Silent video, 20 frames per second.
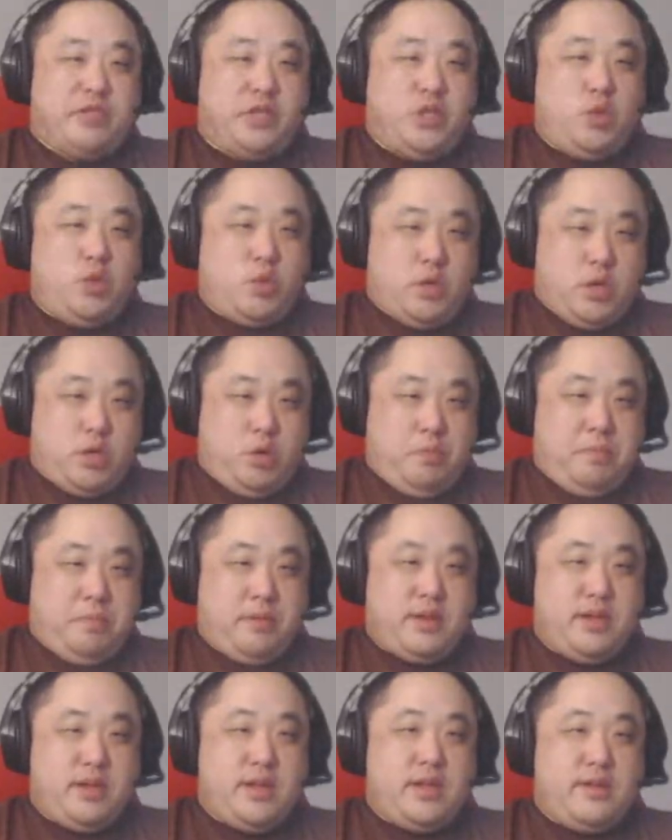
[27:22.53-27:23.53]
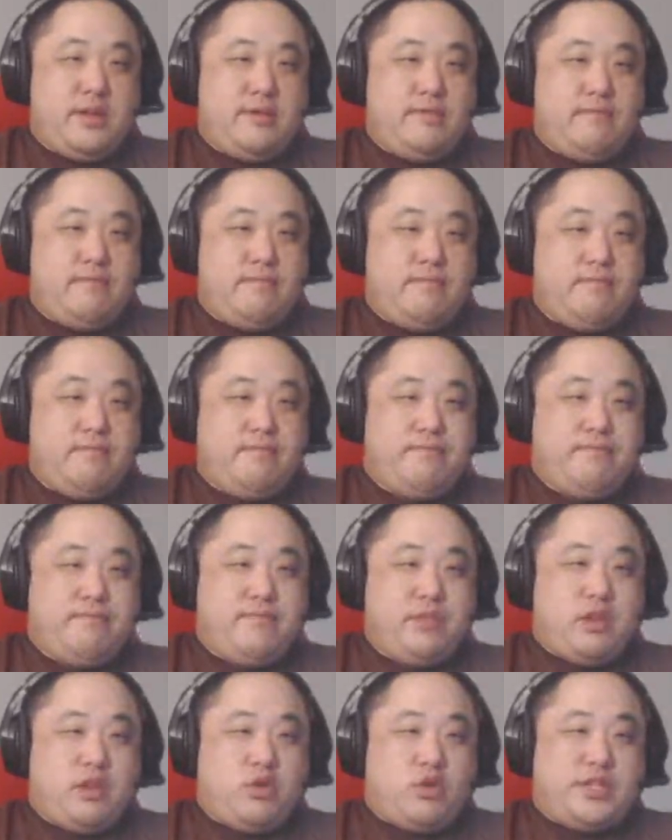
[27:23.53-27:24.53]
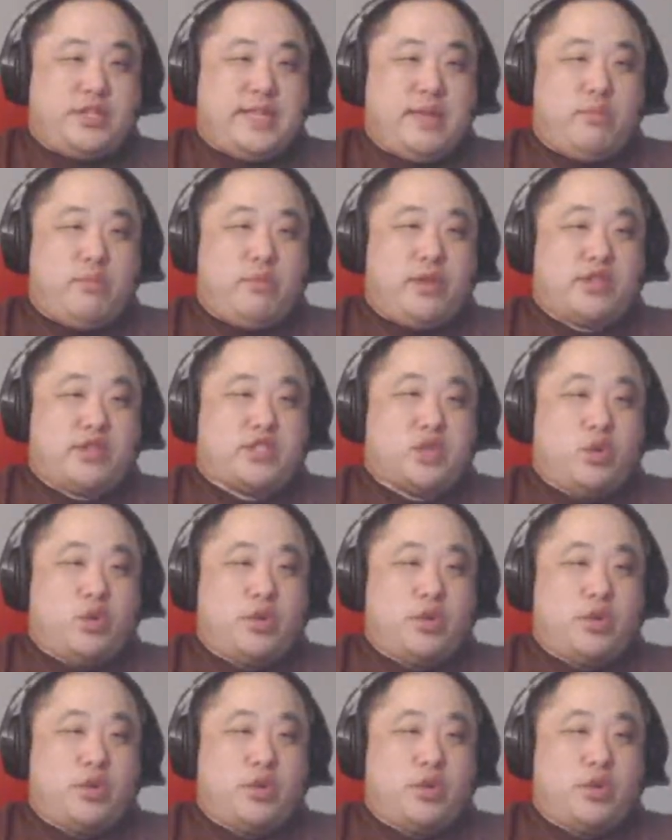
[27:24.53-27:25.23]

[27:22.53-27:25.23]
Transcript: New Hope, because he so